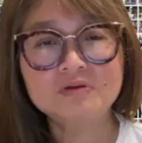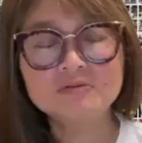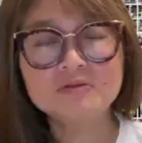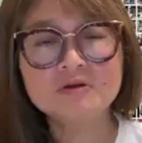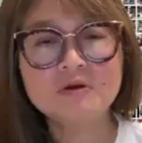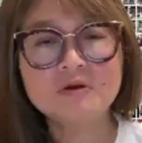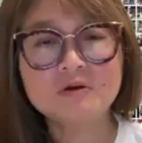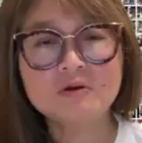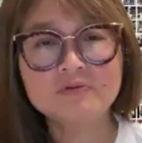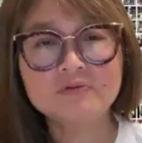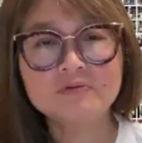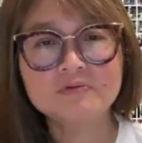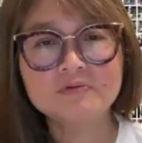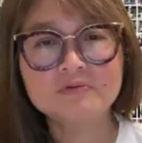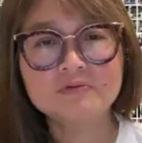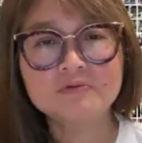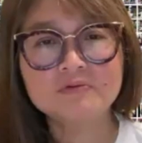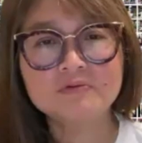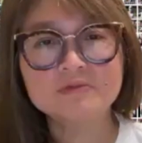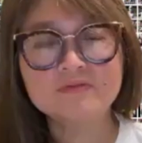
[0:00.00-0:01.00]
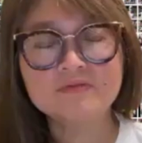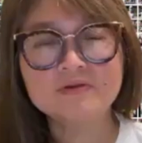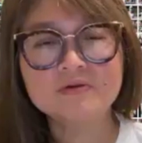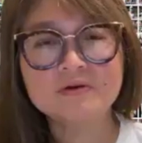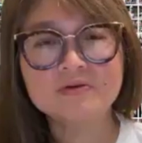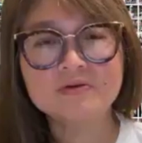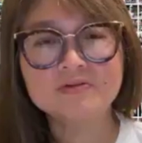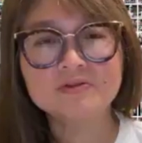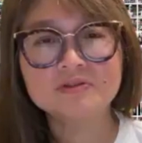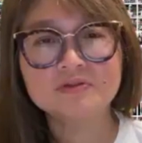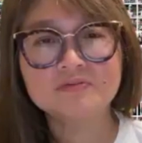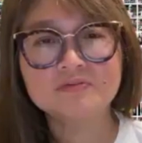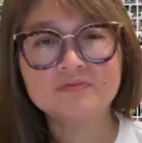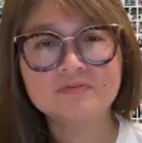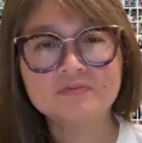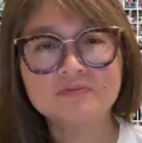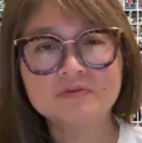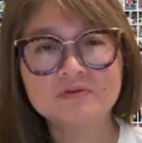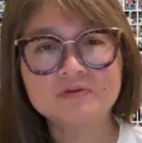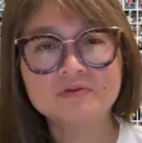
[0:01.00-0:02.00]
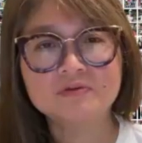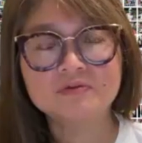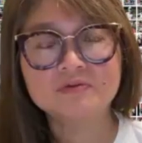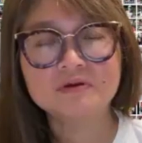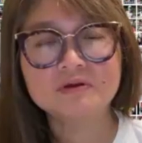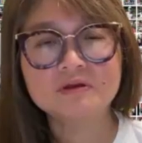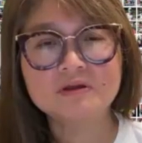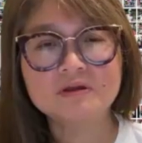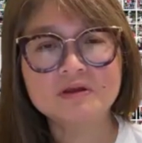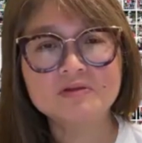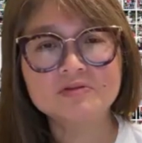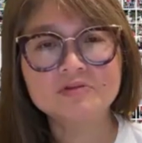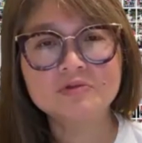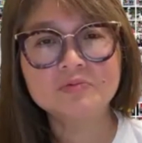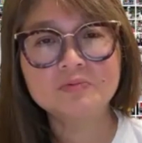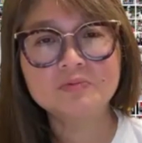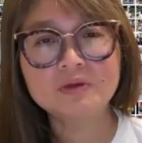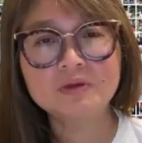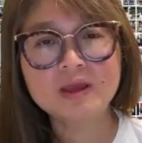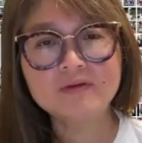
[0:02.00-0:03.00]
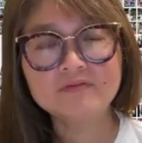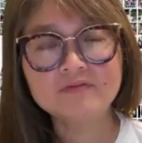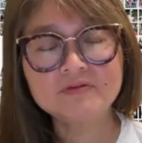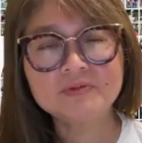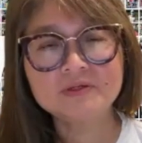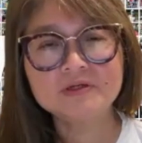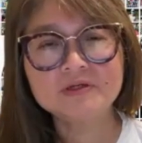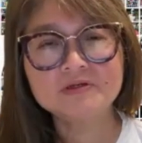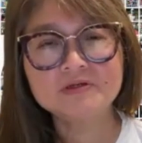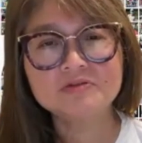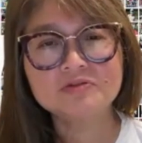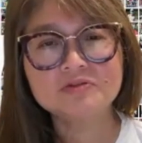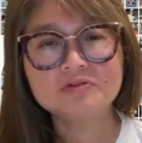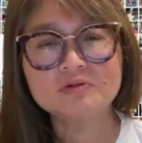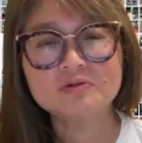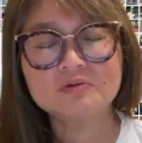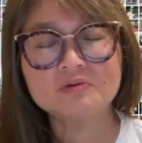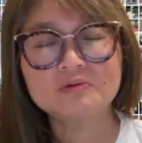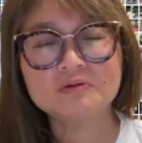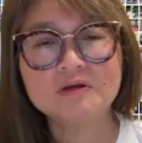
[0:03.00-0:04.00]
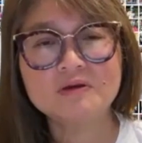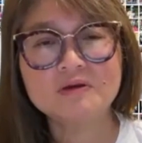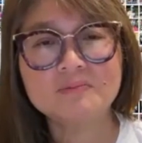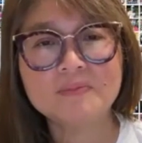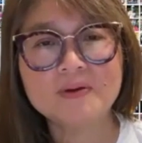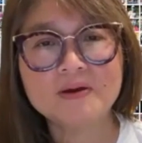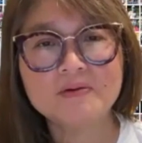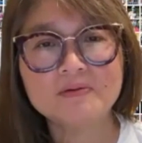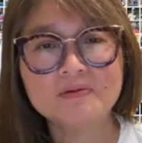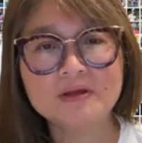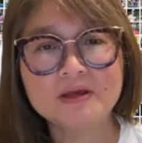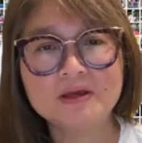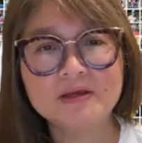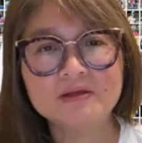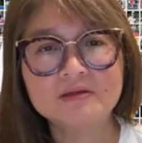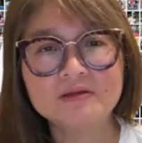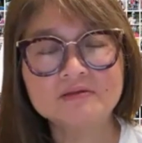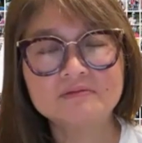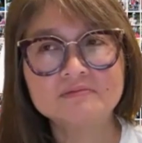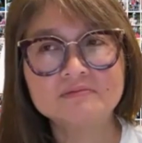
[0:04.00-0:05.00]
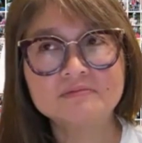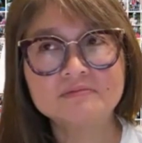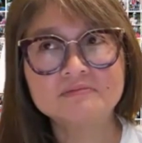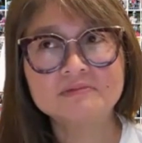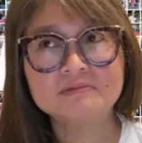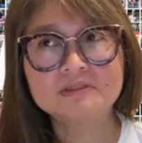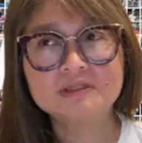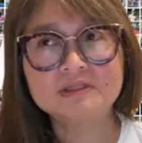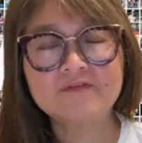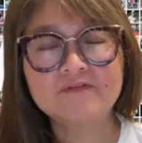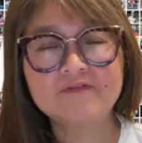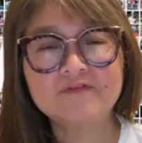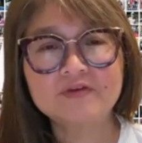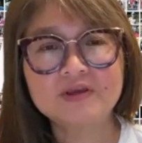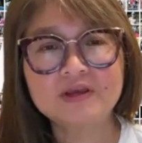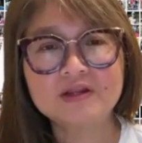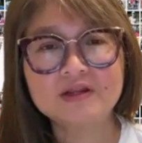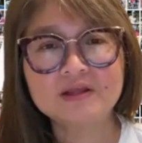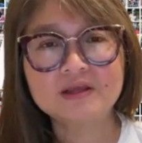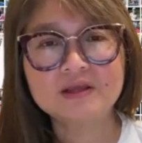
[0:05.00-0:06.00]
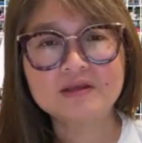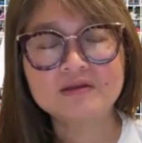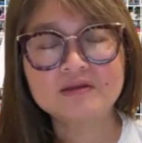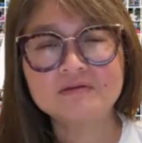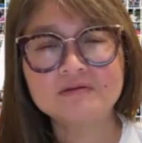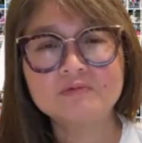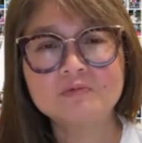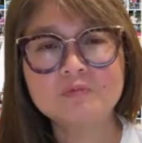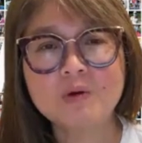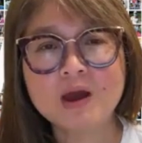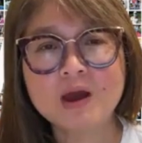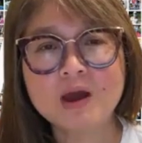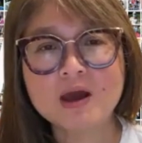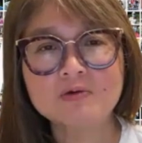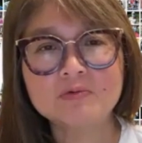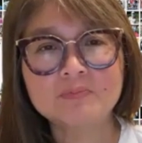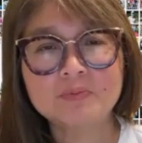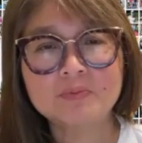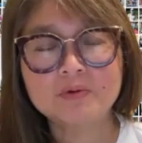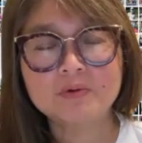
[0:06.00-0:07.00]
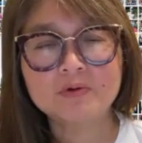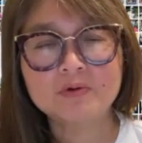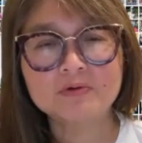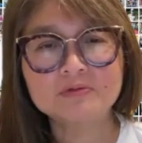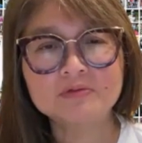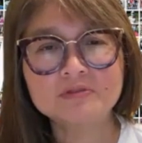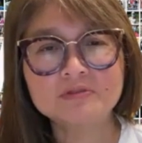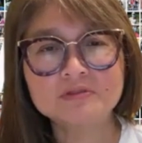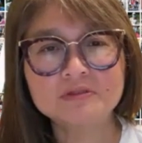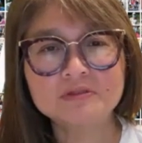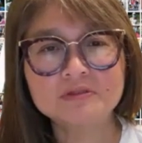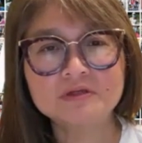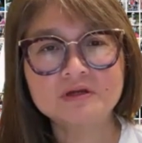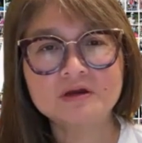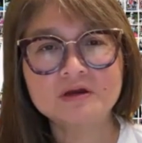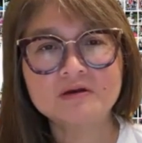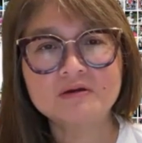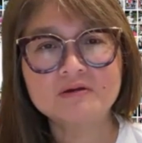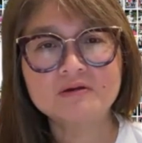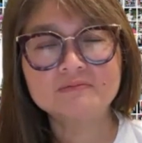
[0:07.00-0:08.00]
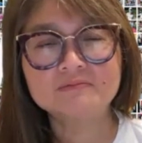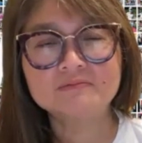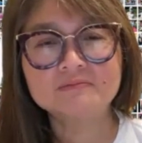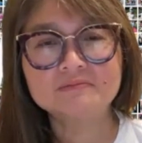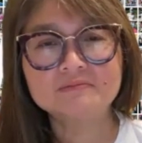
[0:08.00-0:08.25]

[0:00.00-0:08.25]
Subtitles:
Corthals, I have a question for you. Do we have to be concerned about like, say, feeding wild birds? Like